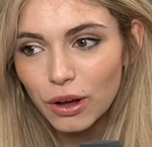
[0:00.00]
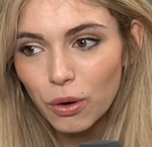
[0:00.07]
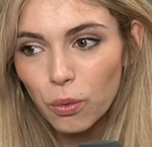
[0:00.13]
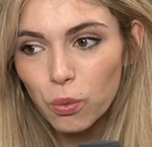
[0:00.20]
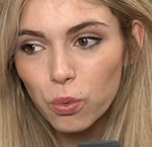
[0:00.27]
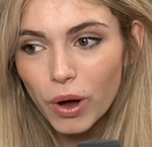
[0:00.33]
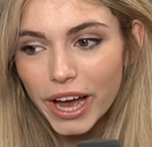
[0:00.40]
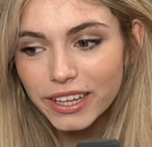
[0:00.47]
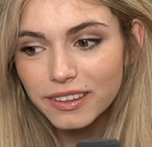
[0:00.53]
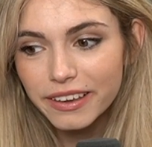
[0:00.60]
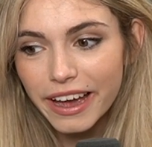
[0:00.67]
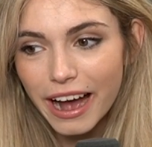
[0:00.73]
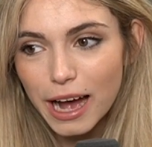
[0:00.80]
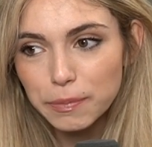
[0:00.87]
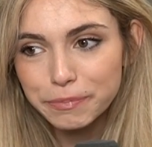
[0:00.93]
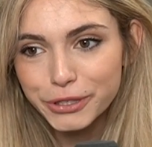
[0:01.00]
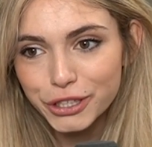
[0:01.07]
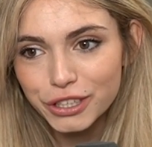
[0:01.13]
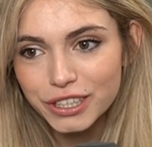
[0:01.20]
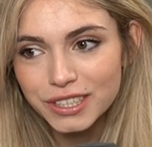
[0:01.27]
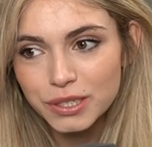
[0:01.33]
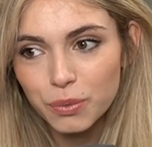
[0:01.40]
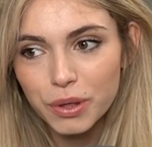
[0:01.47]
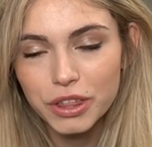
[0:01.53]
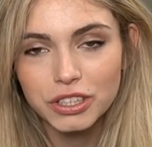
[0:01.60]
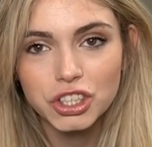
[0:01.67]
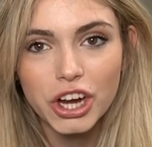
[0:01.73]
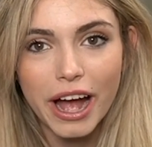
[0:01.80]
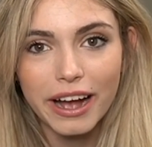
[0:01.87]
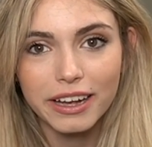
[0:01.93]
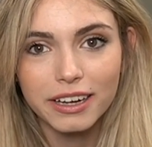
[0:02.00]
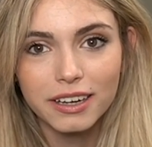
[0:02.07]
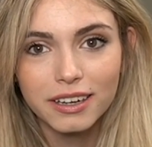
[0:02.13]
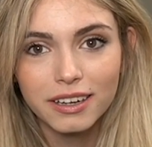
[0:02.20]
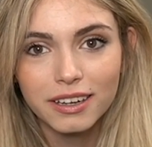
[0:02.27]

white captures with a check.